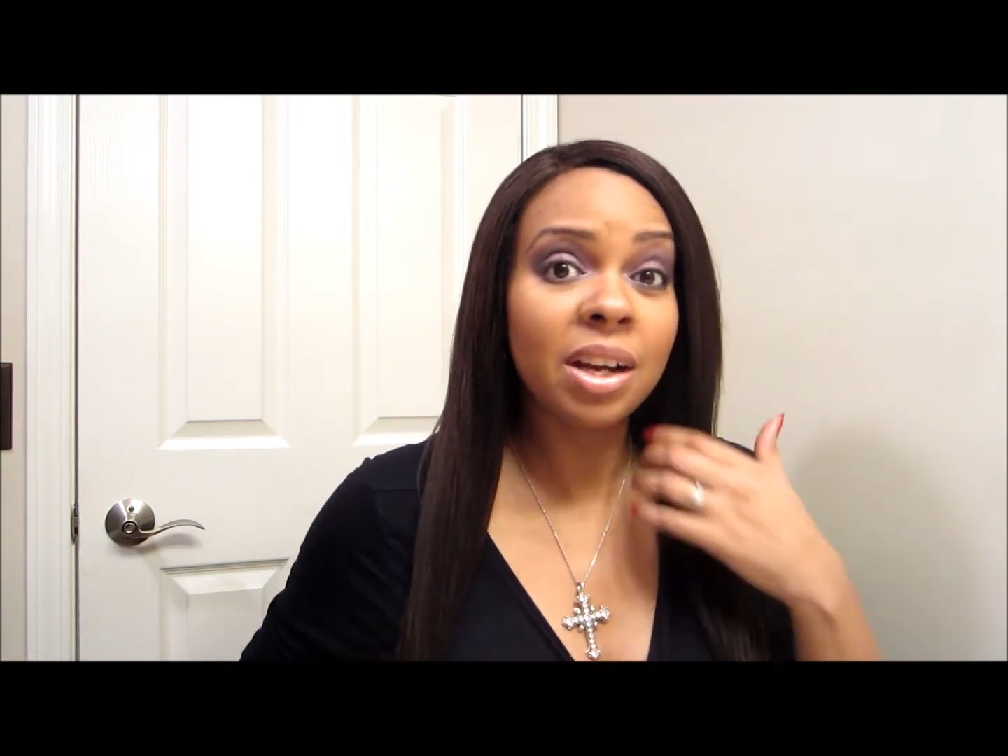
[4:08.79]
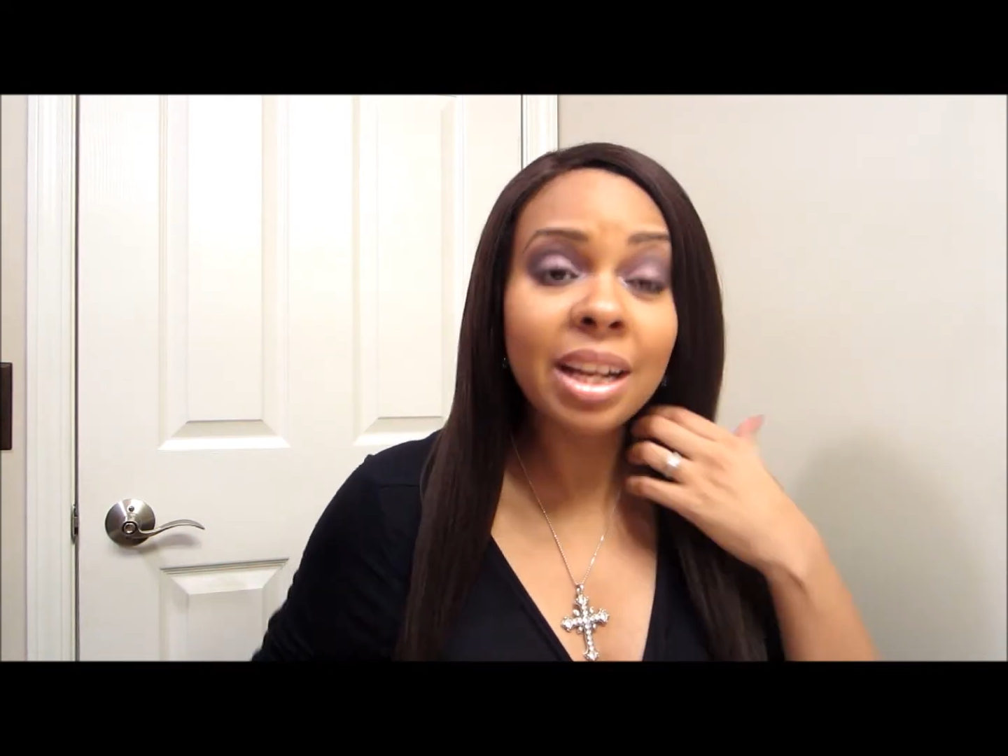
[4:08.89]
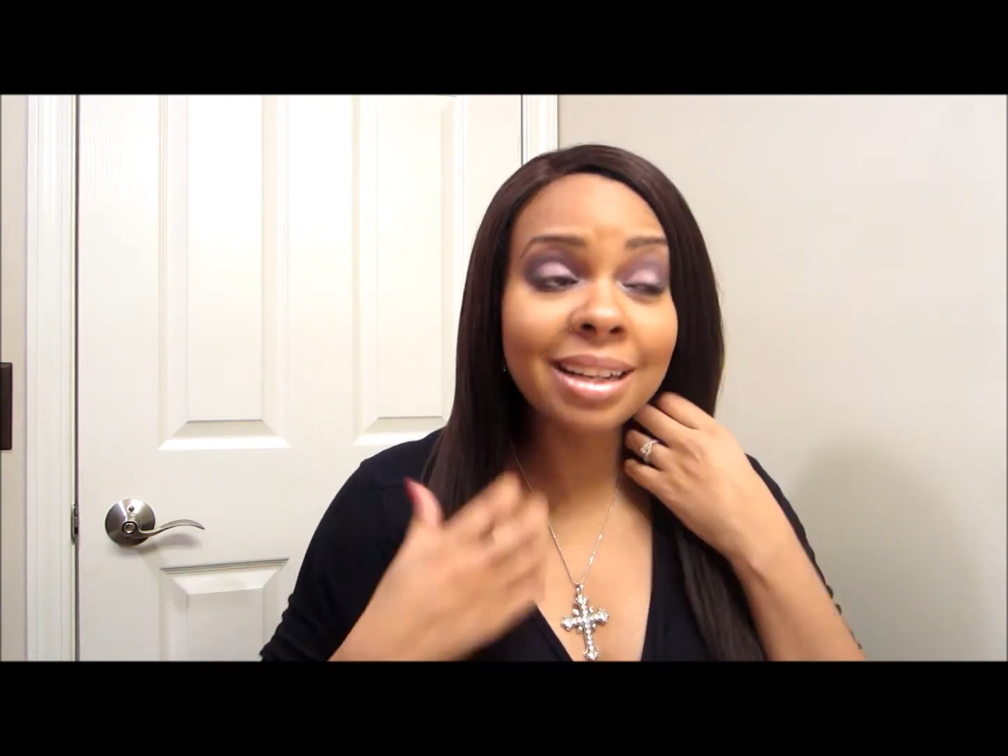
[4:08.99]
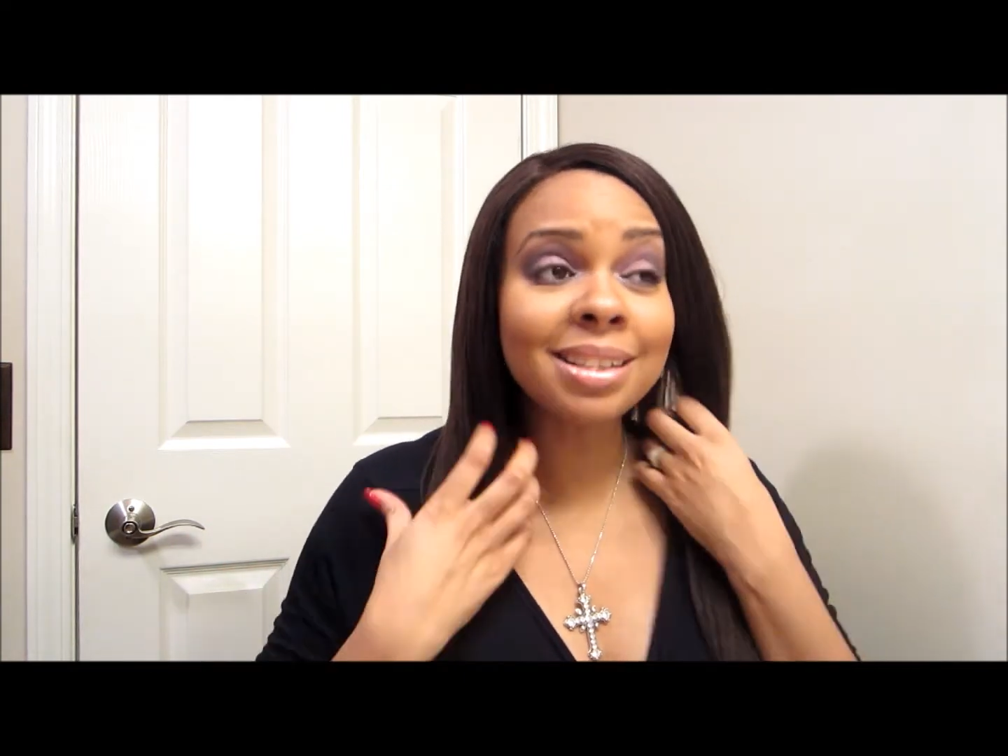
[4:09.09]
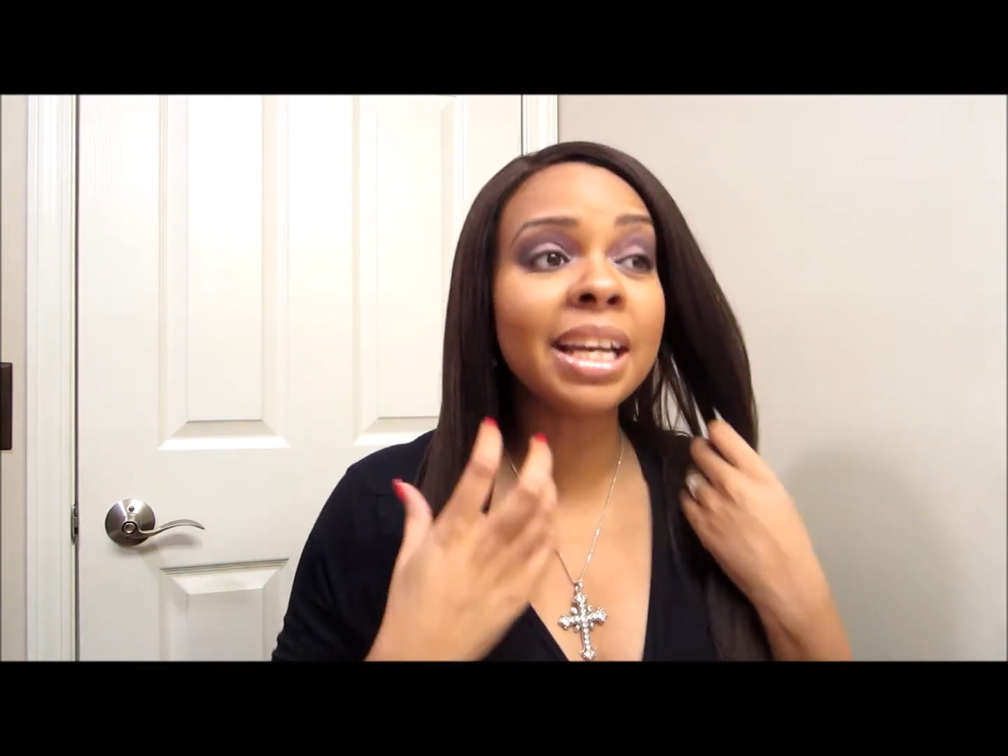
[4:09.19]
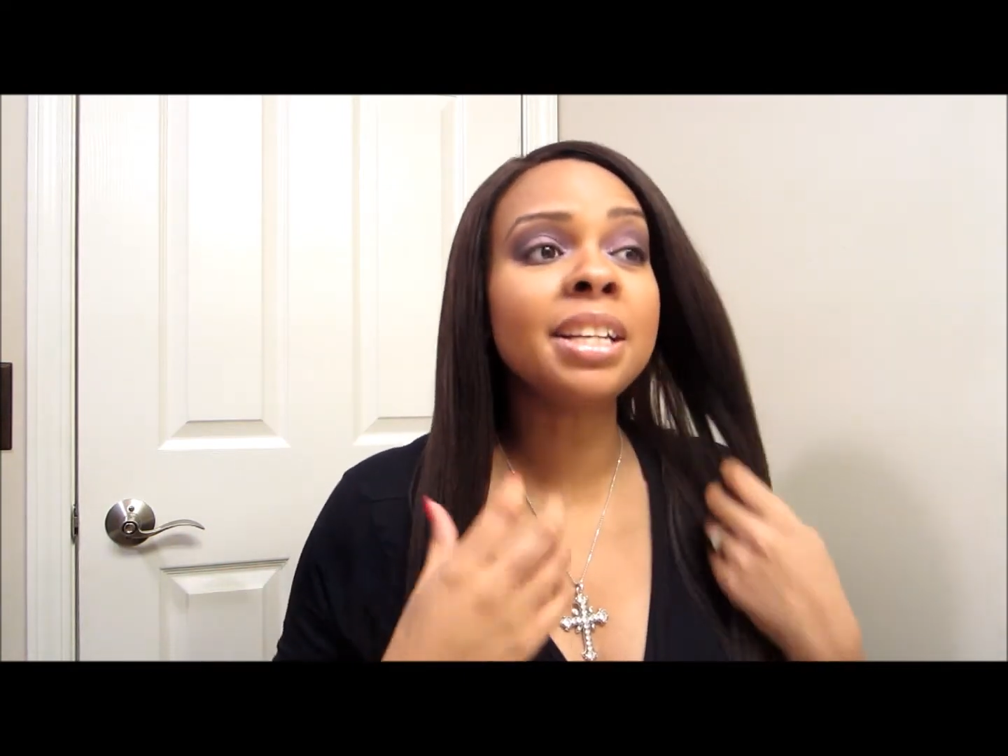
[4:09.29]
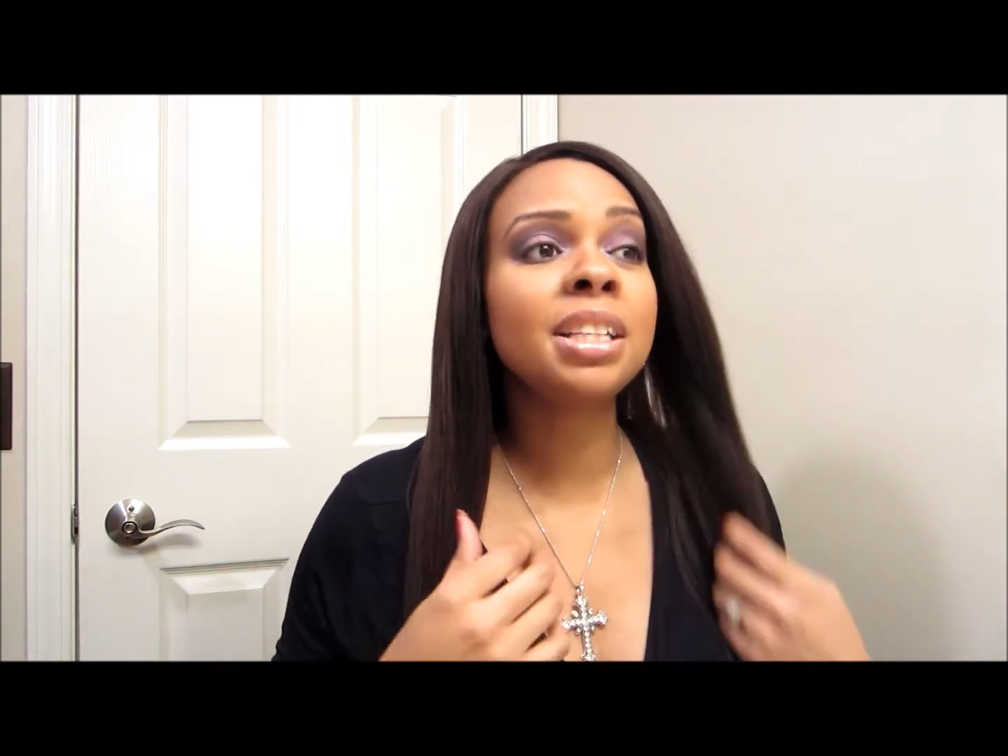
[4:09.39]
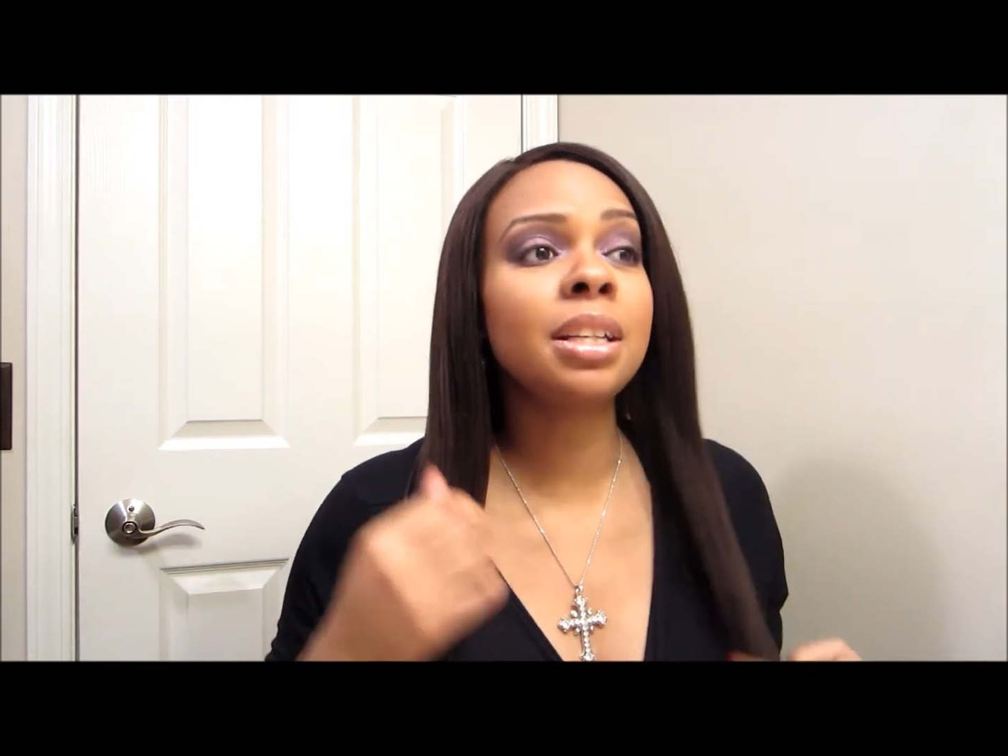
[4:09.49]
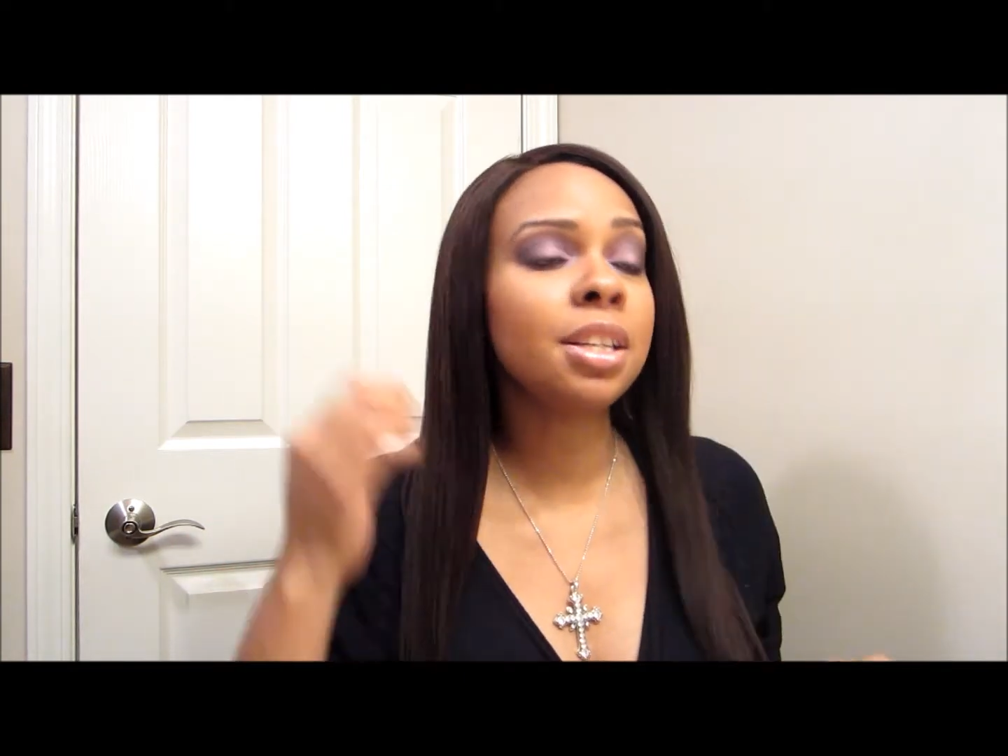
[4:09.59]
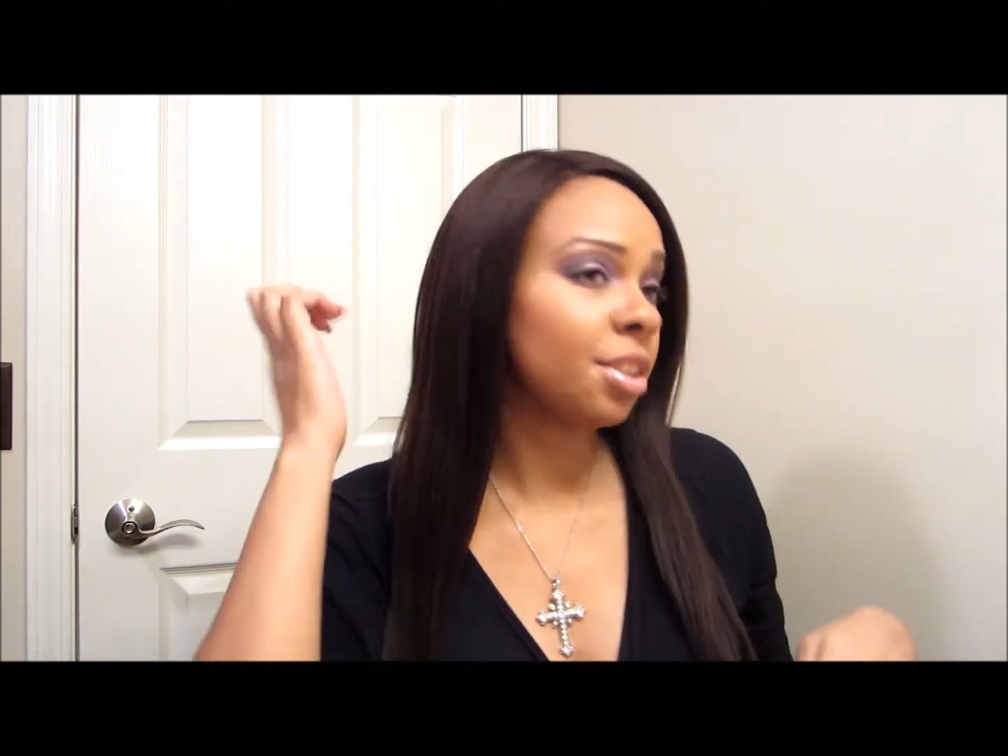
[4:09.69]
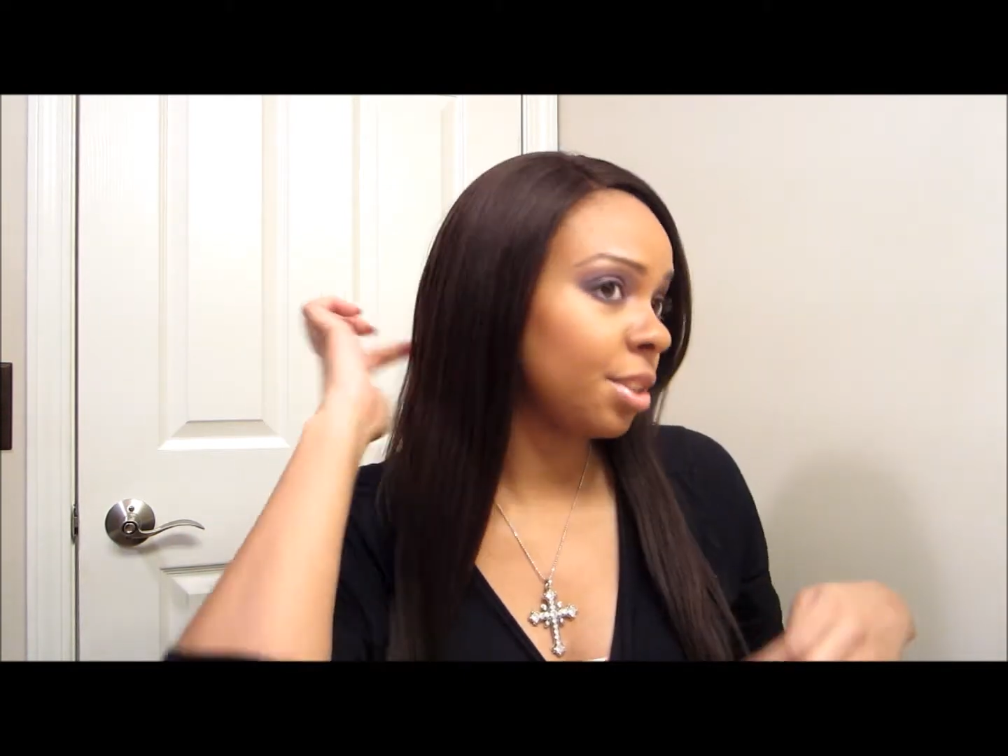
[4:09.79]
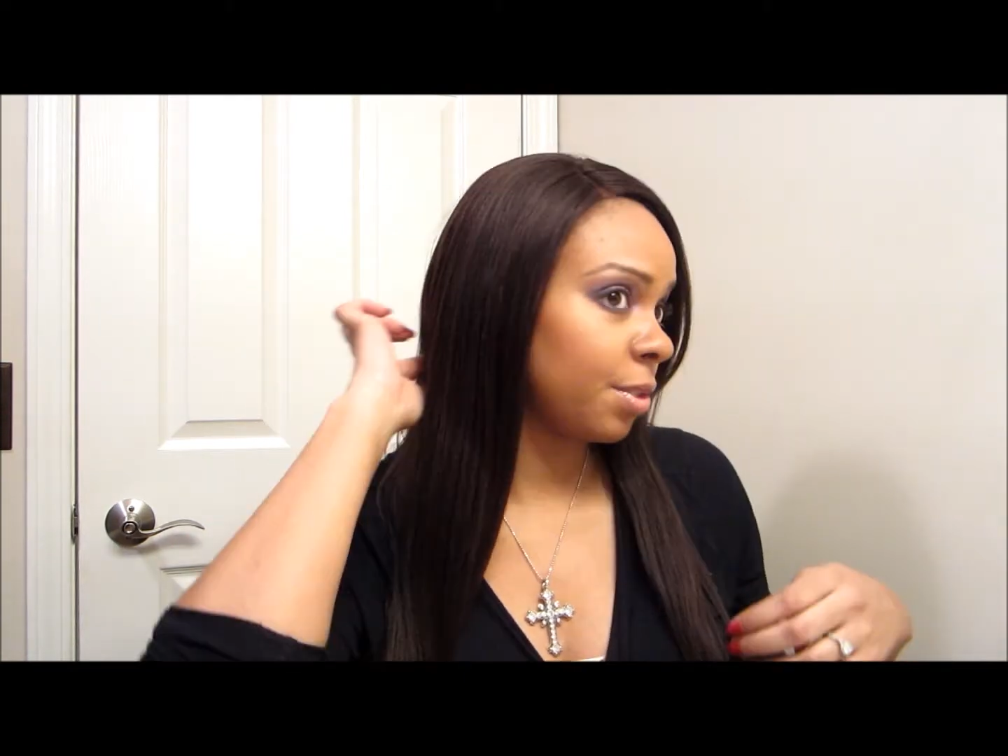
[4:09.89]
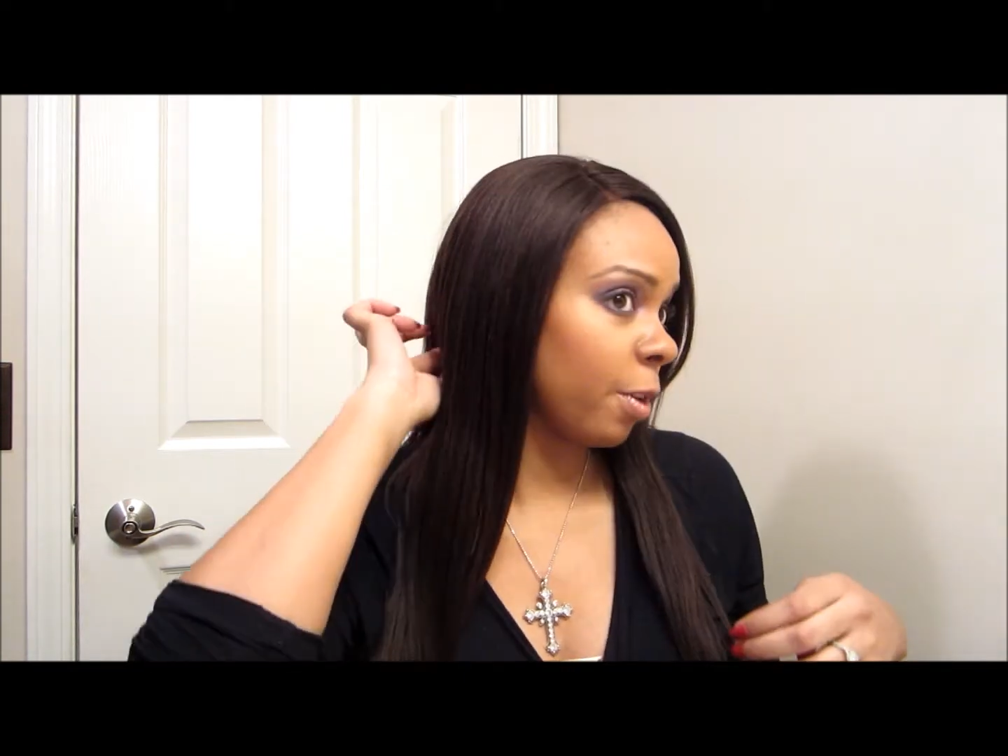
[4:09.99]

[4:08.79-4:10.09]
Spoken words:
It is 18 inches